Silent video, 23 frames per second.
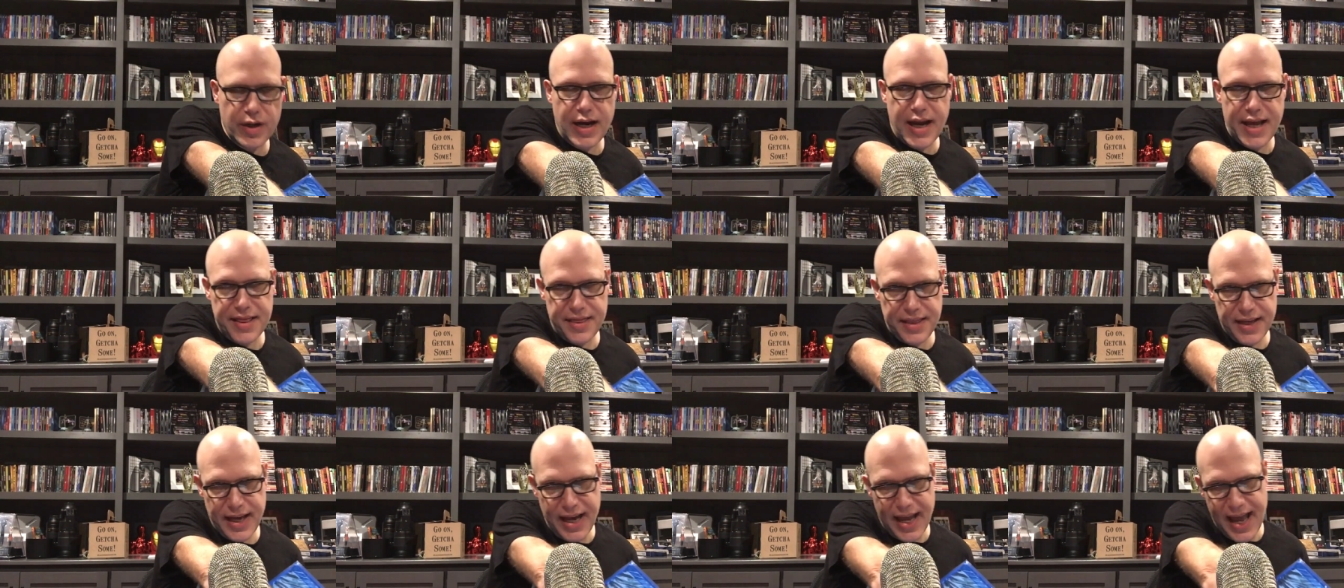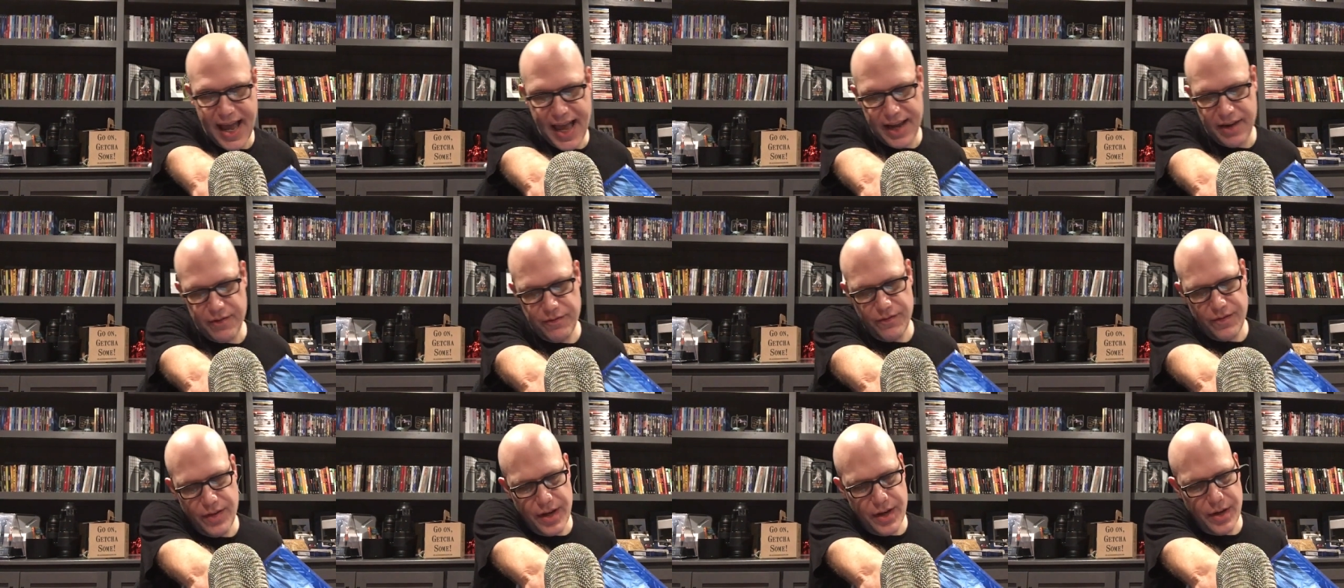I think I had
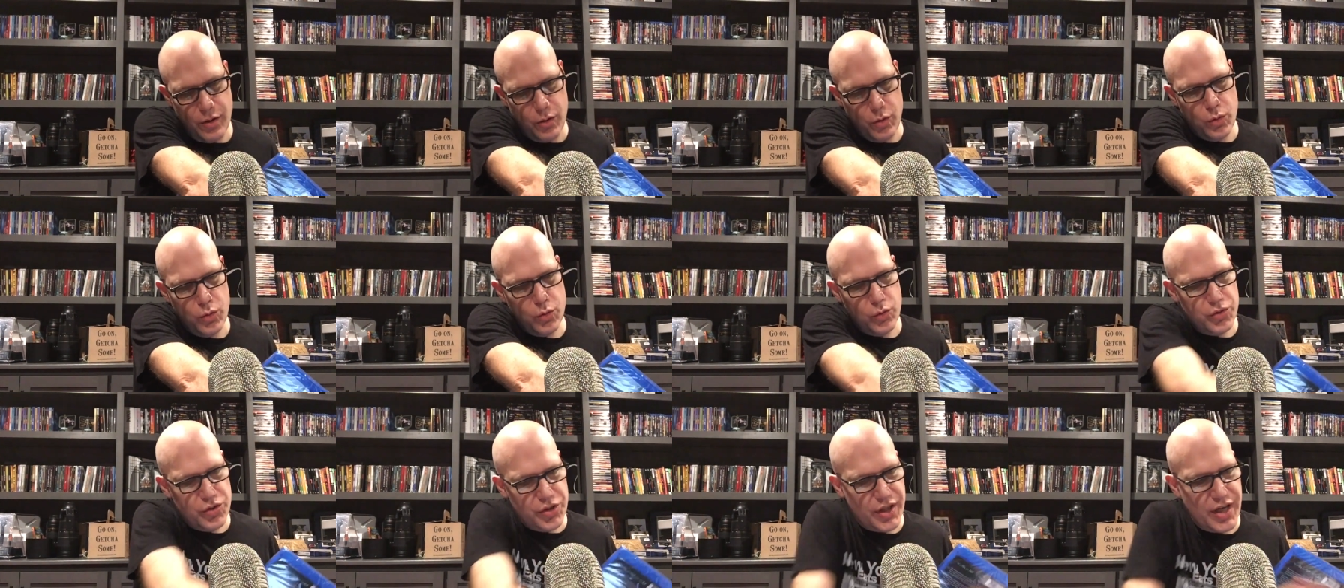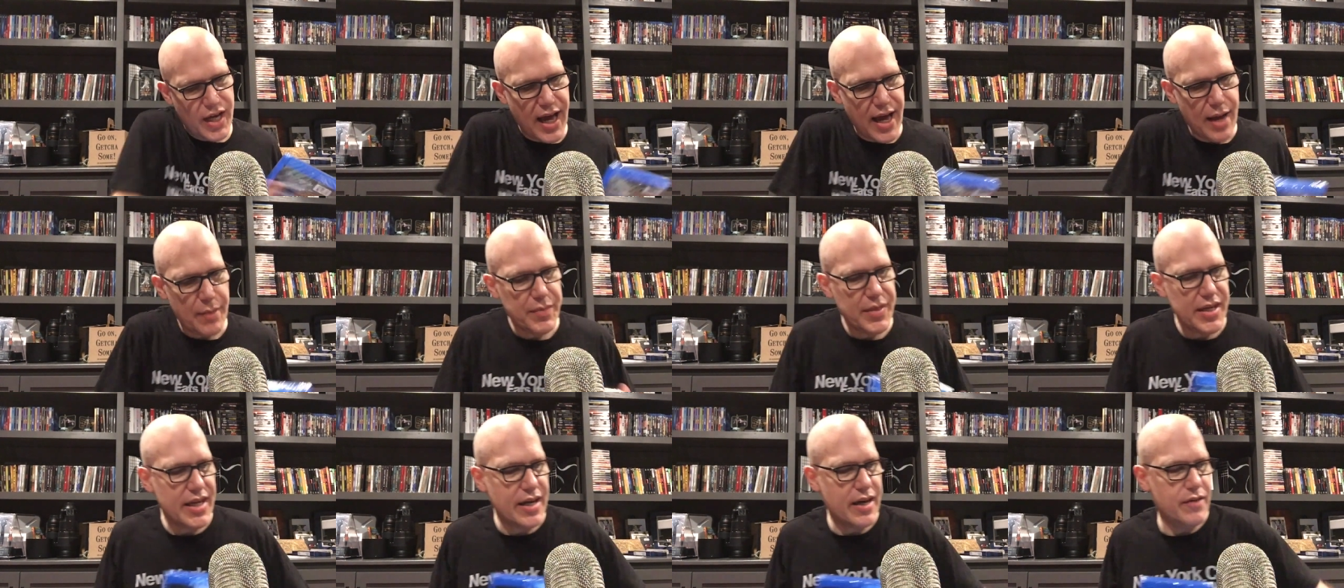an old
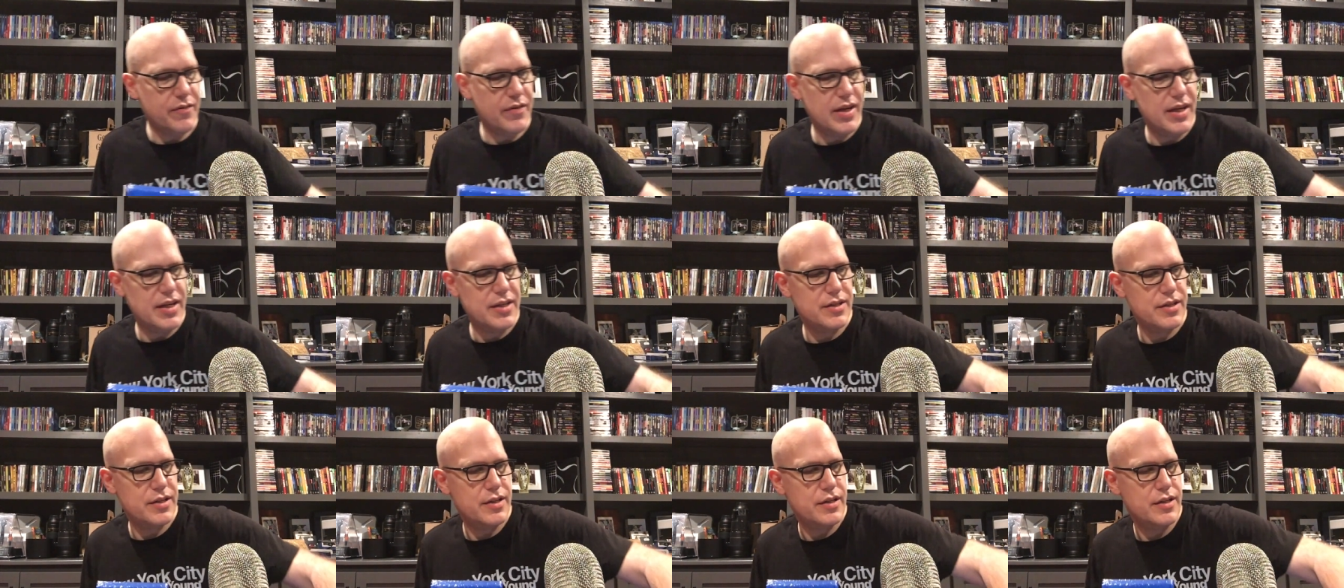copy of it.